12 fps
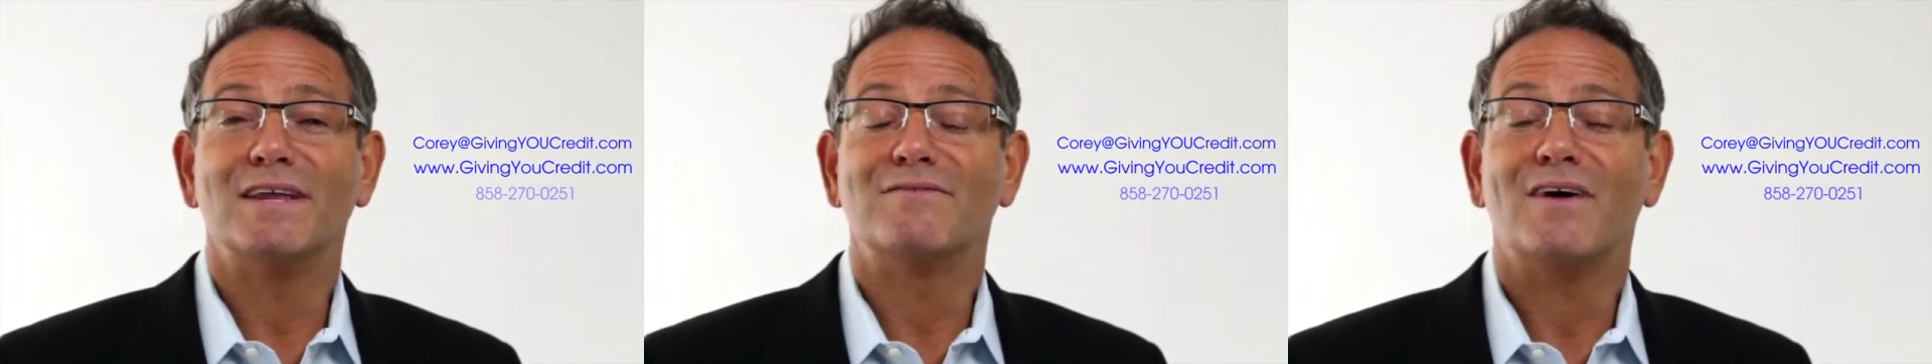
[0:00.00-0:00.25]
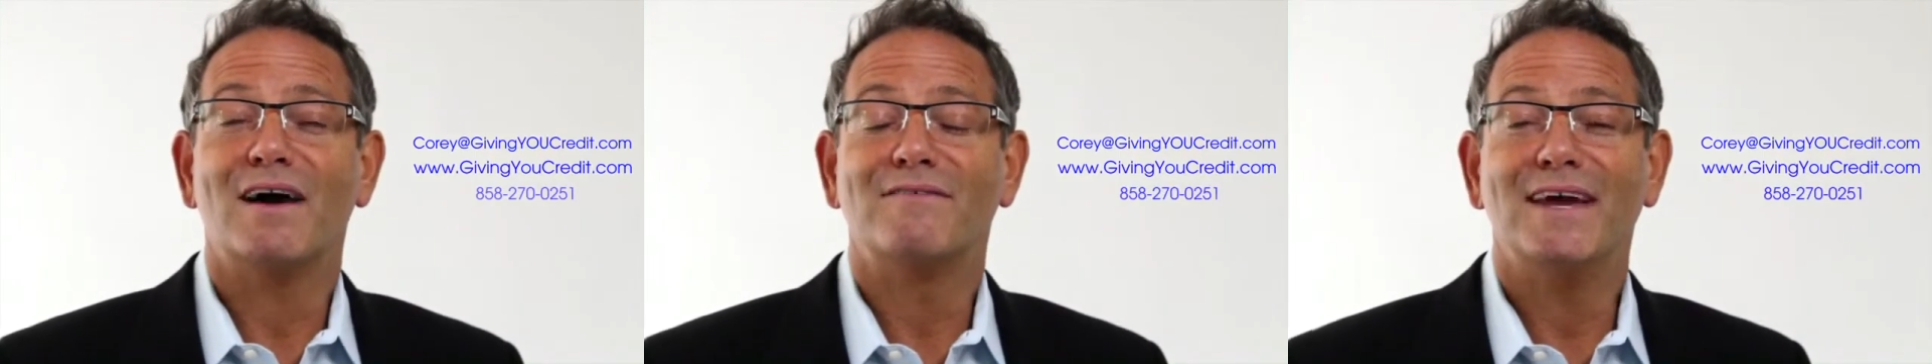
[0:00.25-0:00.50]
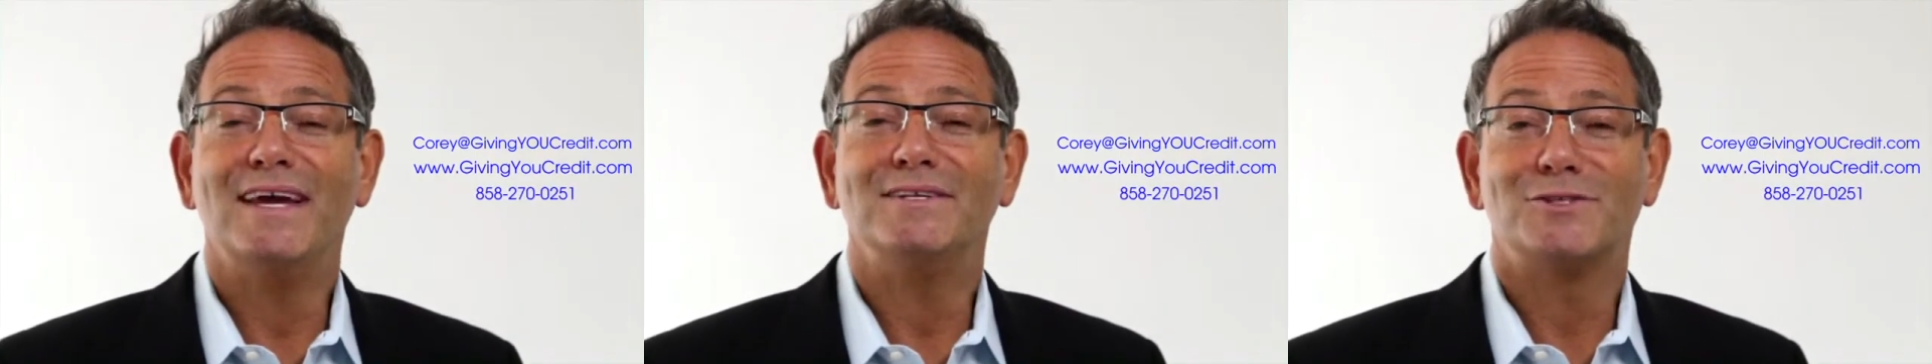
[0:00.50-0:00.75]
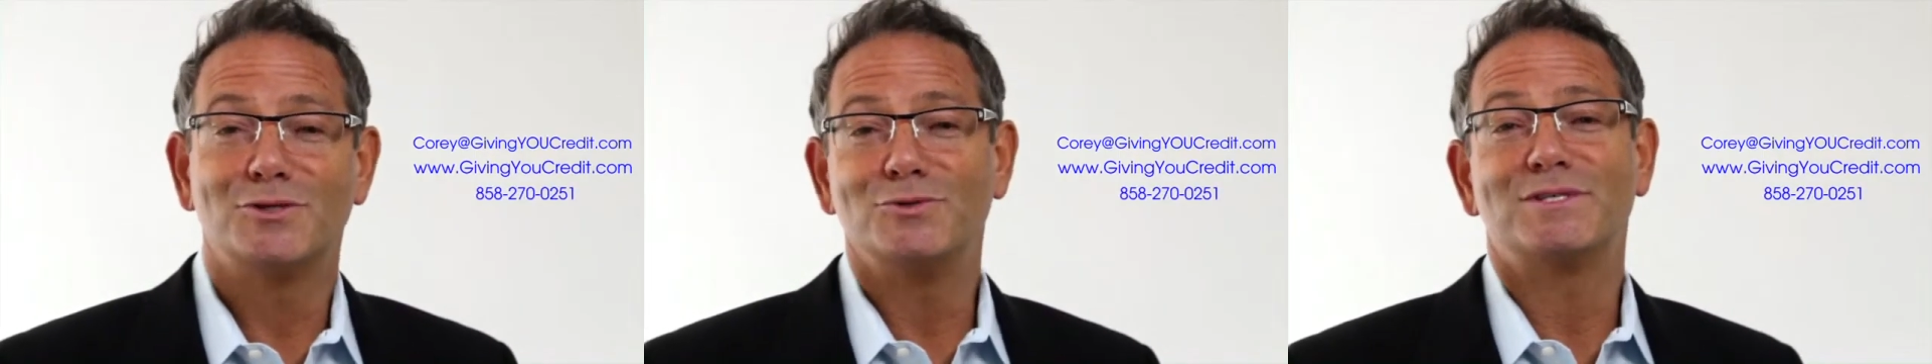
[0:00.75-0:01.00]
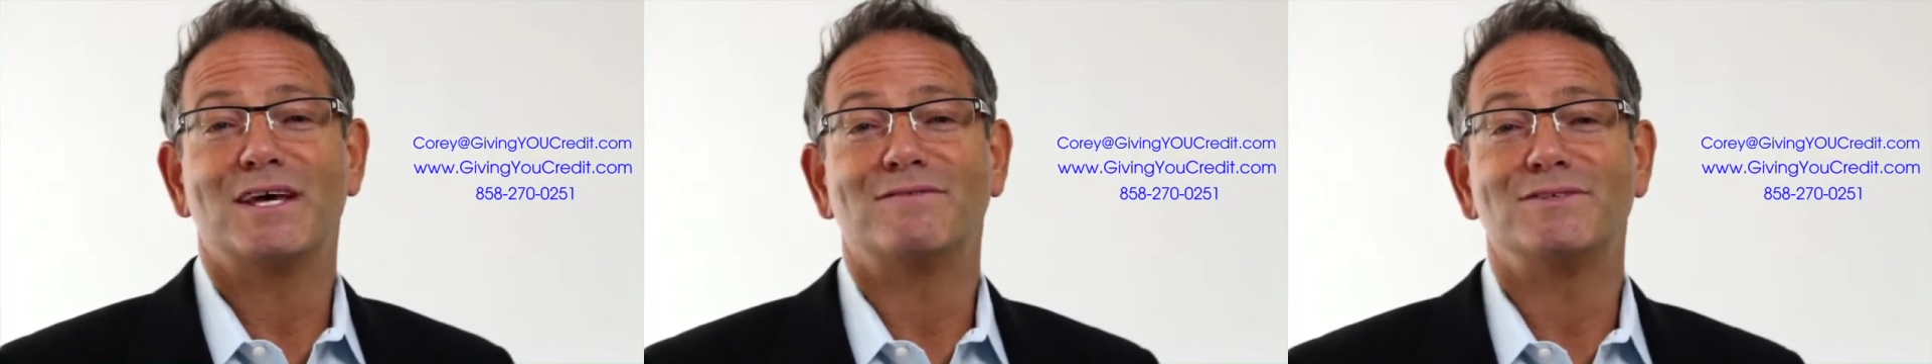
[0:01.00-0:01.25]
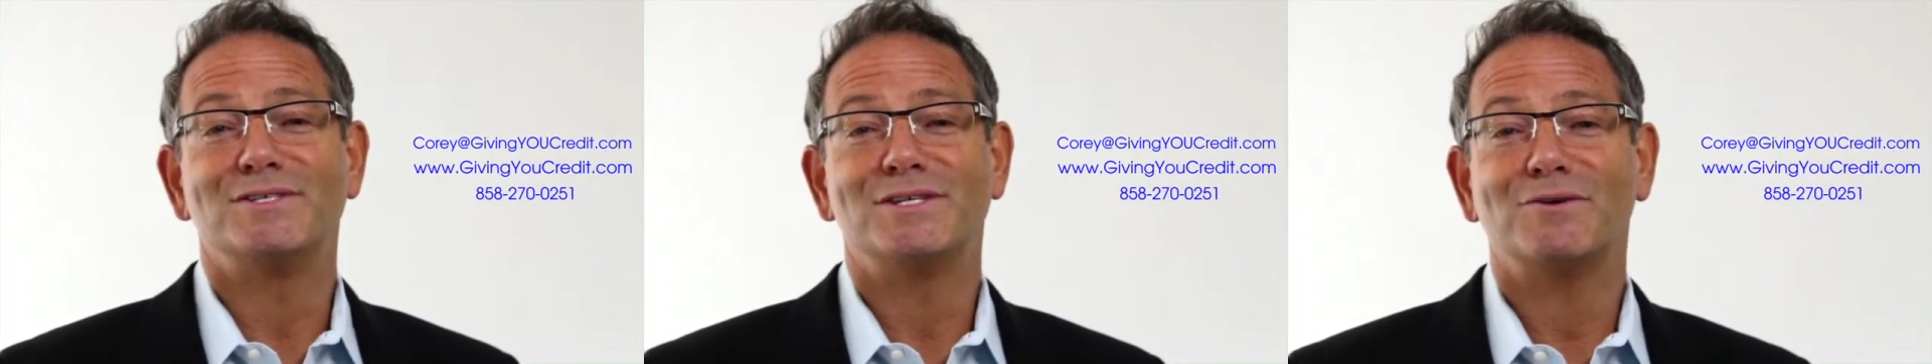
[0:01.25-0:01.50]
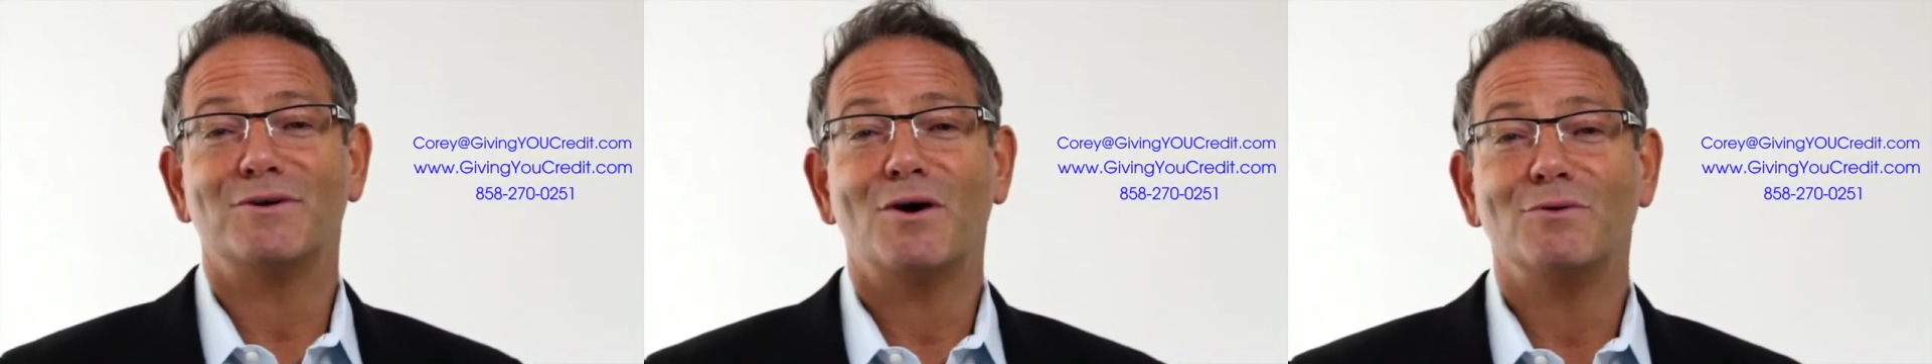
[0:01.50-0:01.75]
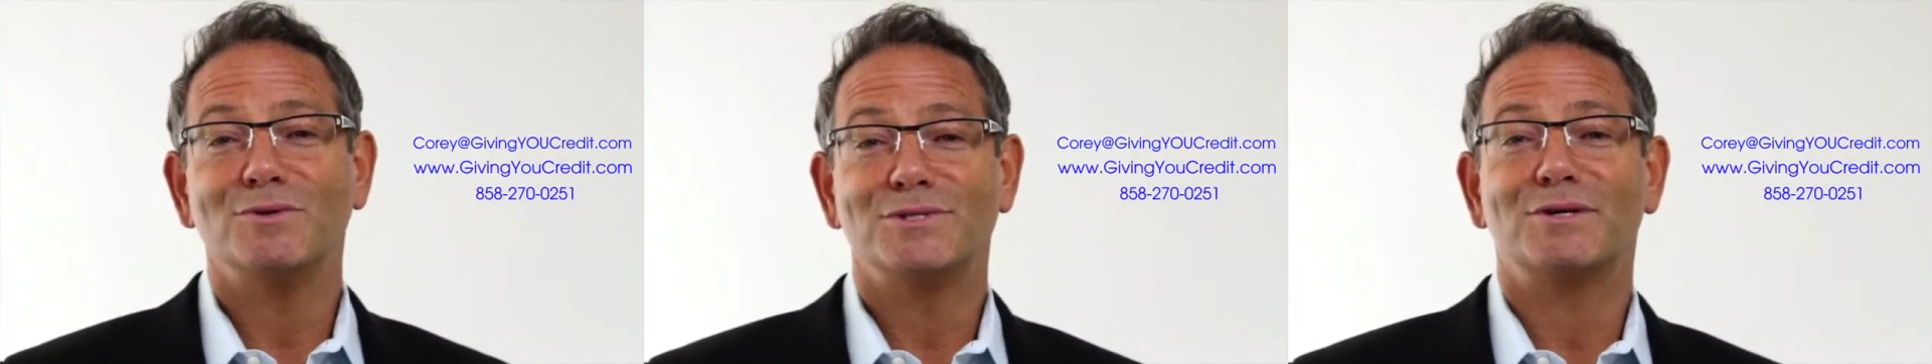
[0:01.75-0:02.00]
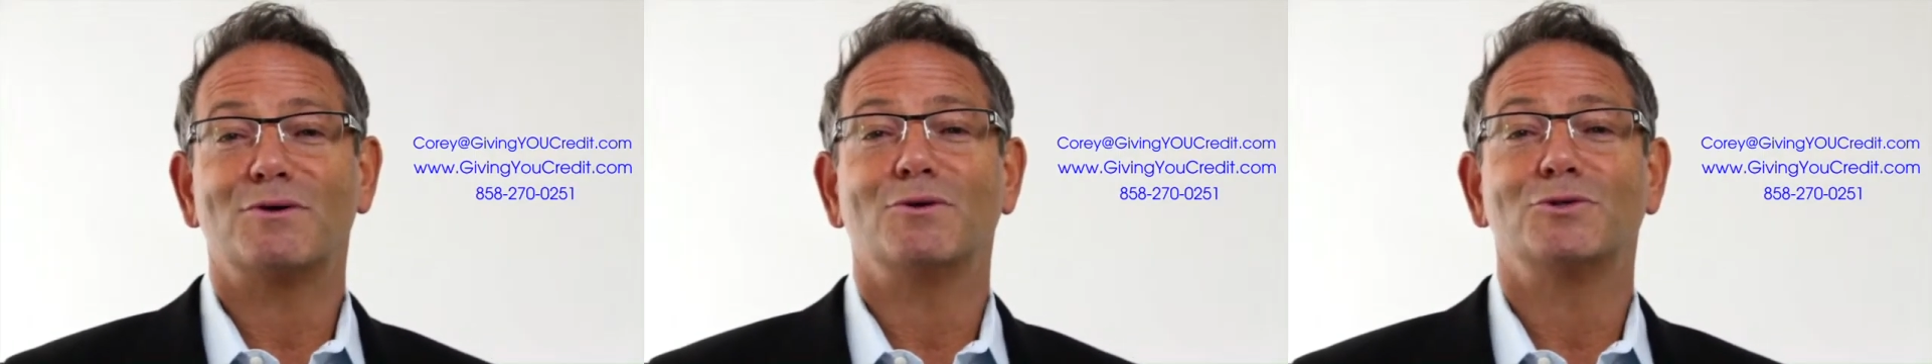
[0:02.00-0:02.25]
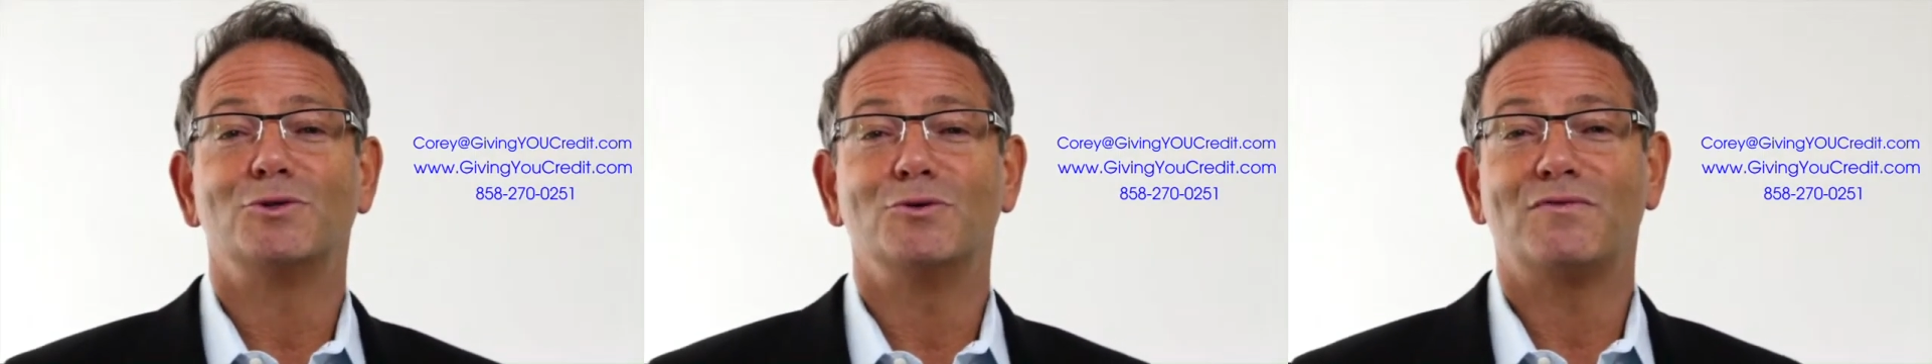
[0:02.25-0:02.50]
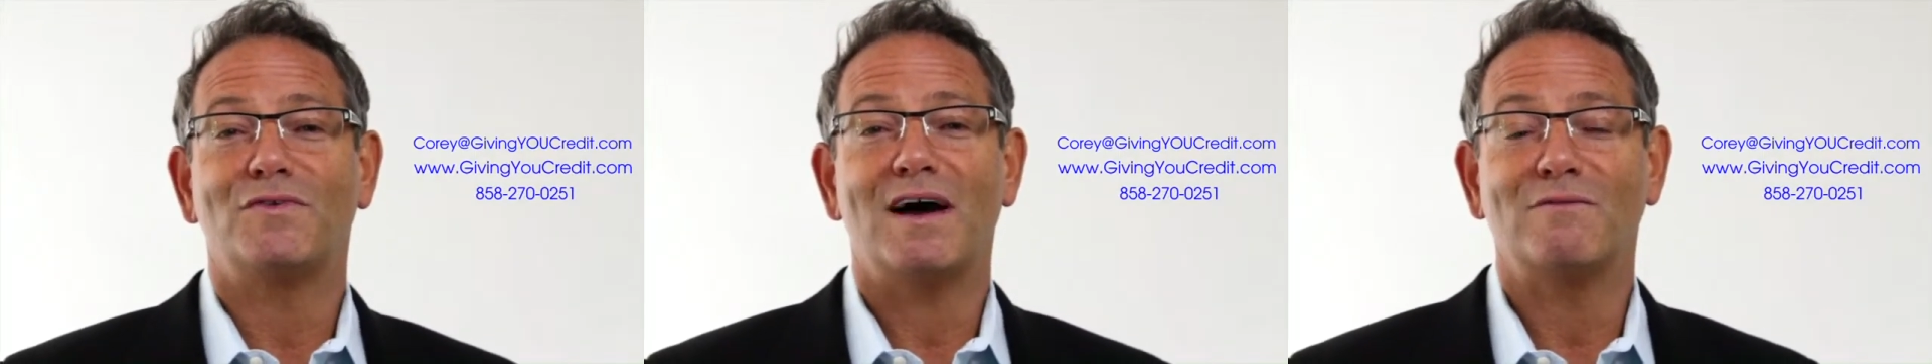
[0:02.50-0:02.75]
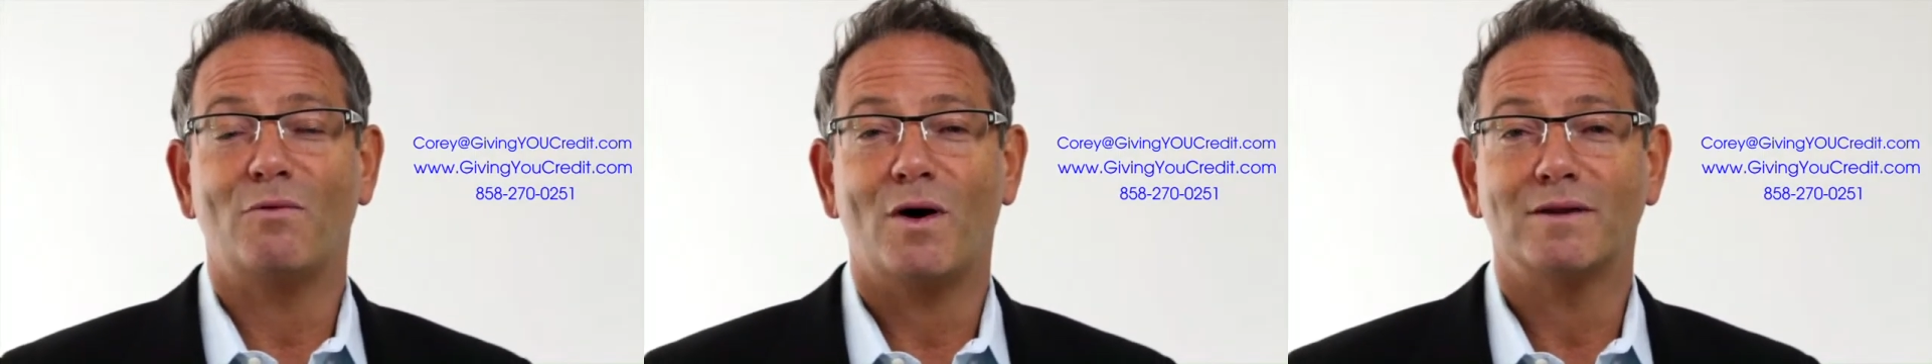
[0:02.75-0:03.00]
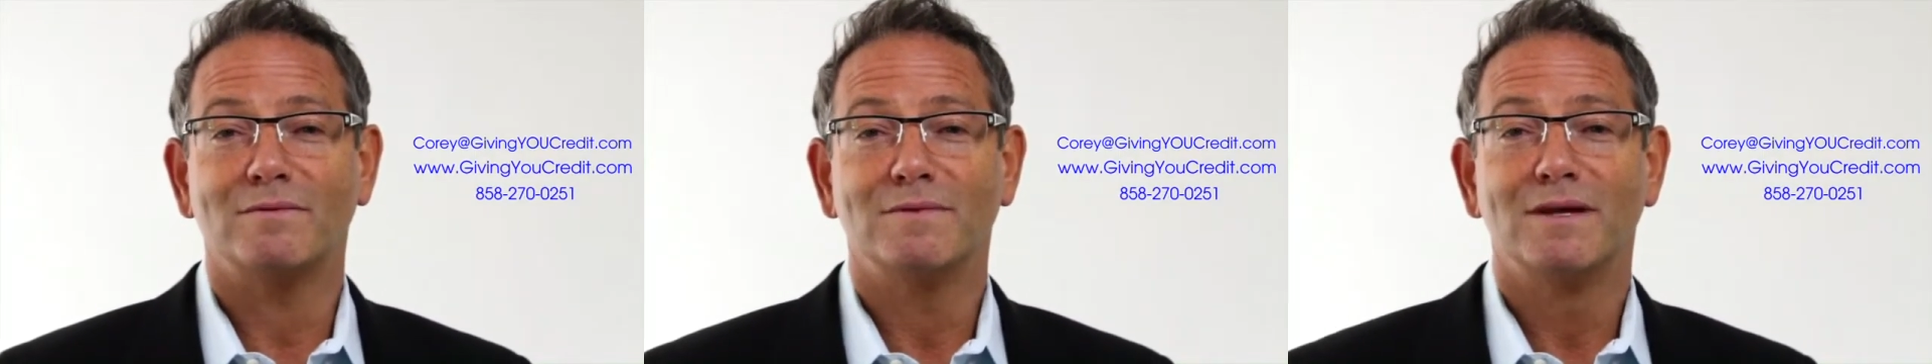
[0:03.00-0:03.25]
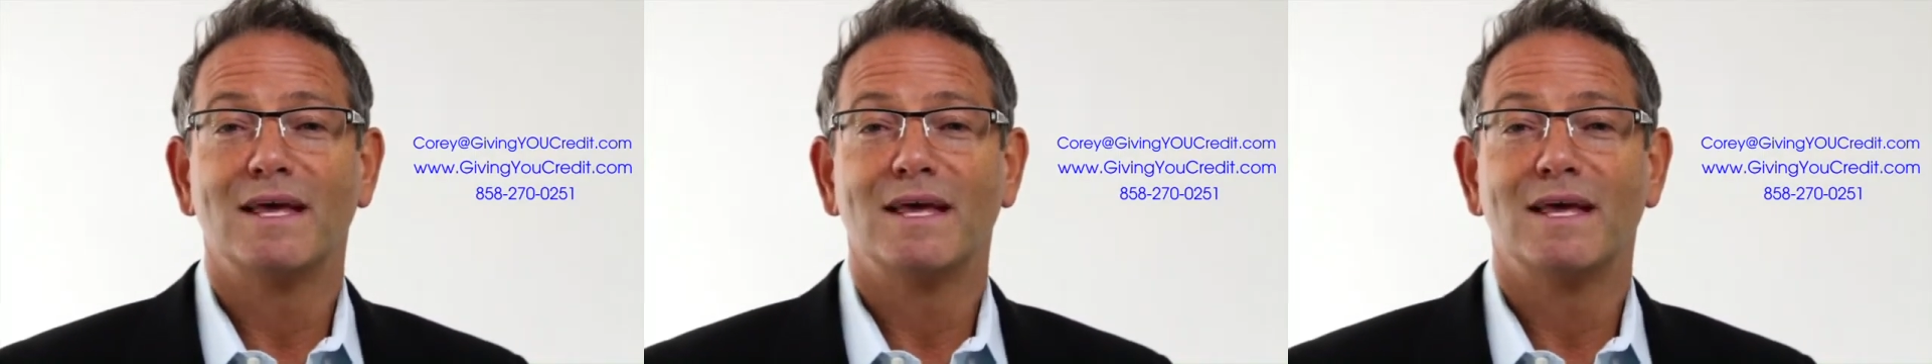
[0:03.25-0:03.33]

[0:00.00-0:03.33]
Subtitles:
858-270-0251.